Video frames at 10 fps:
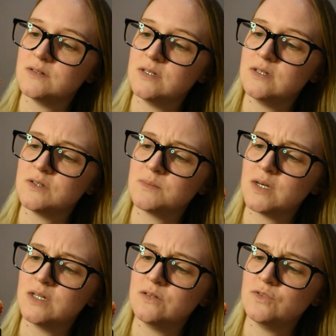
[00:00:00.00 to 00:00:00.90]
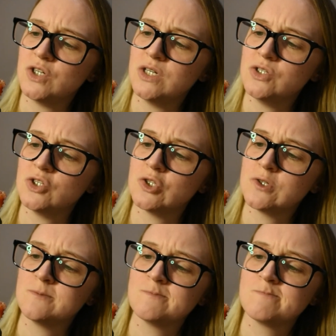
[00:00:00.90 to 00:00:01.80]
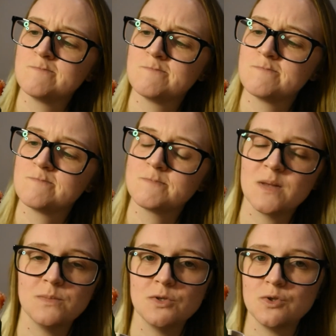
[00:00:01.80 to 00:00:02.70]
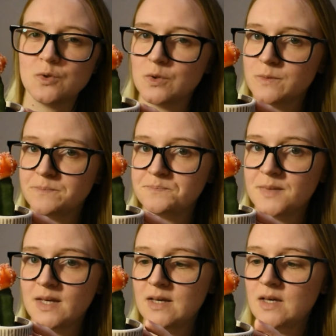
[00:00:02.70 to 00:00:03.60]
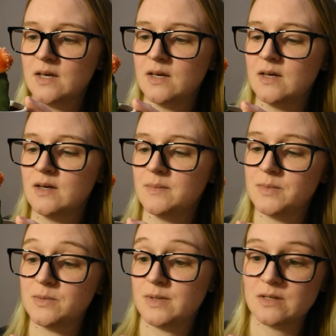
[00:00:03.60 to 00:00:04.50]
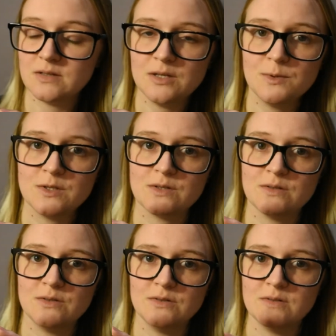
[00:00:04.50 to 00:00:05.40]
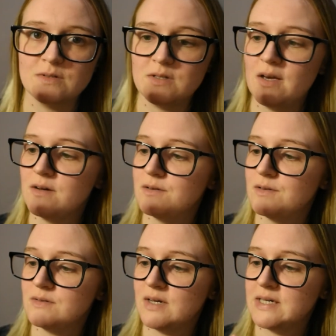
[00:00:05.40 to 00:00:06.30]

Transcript: some kind of changes. I'm not sure. But because he was on sale,